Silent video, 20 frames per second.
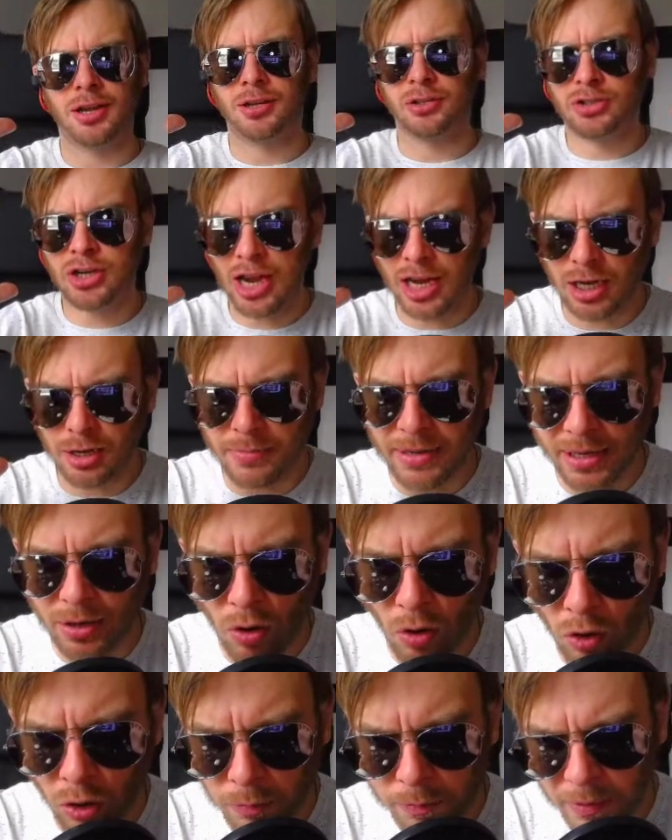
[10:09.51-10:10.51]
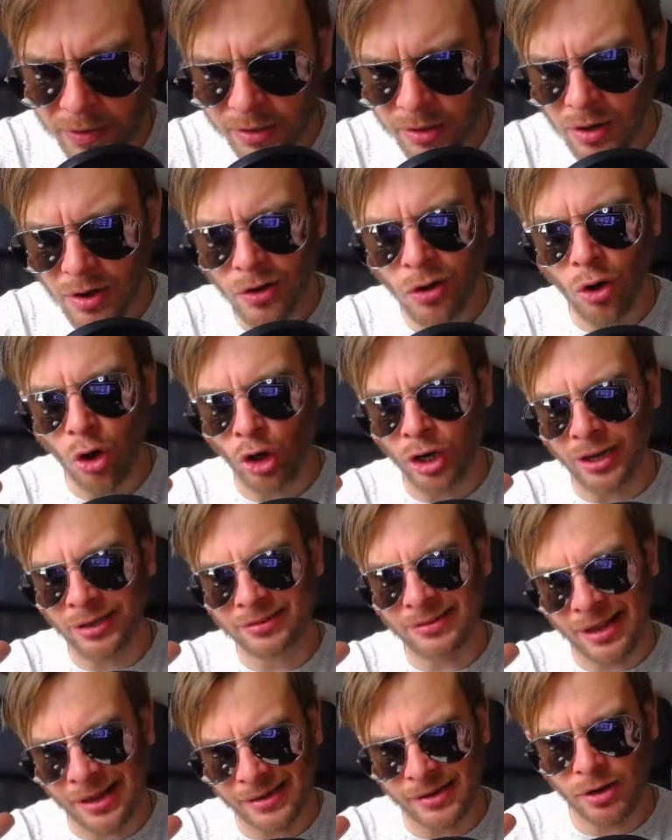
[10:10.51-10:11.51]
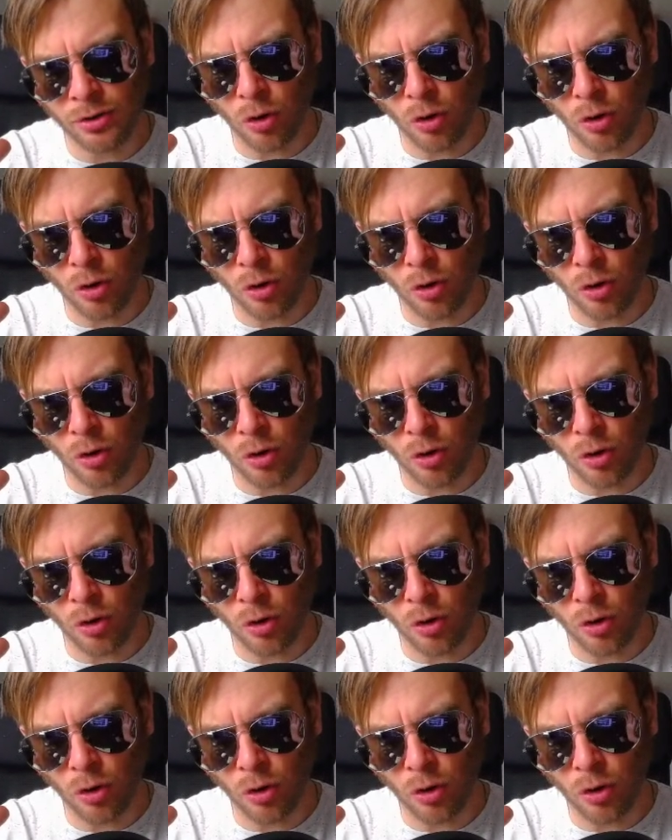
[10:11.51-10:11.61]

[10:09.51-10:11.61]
Jeremy Corbyn on a tin of